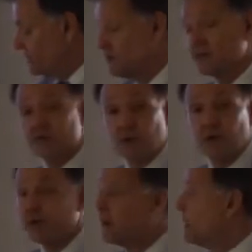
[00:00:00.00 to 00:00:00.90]
Cisco
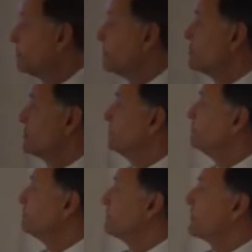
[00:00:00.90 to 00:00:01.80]
and the competition.
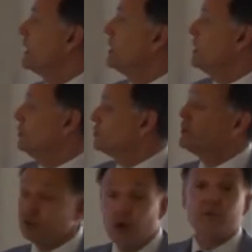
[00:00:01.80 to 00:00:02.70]
So
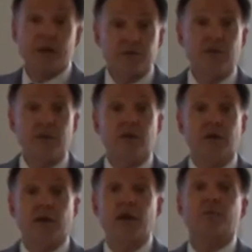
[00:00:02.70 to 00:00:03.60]
let's talk about the
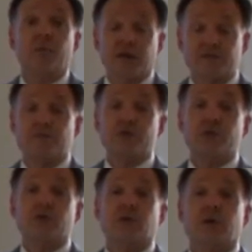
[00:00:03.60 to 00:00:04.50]
enterprise, the
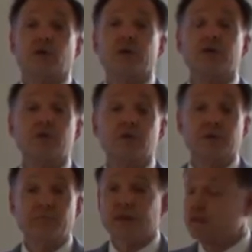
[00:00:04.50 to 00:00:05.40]
mission critical
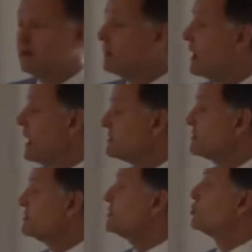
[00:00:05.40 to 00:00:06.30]
and best in class.
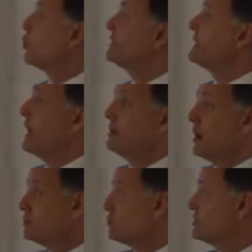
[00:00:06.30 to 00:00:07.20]
This is the
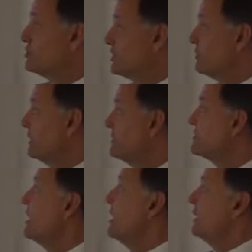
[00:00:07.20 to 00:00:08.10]
2800
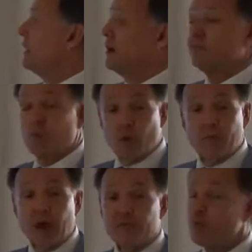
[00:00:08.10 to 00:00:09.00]
series,
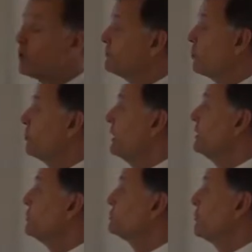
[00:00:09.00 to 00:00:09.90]
4x4, 4
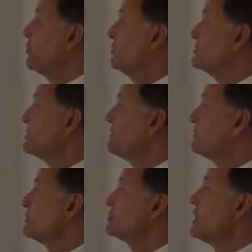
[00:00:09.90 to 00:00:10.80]
radios, 4
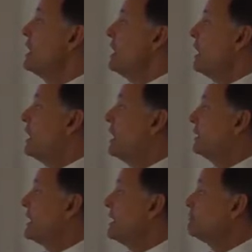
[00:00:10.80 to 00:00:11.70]
receivers,
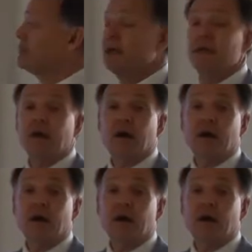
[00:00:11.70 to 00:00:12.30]
can be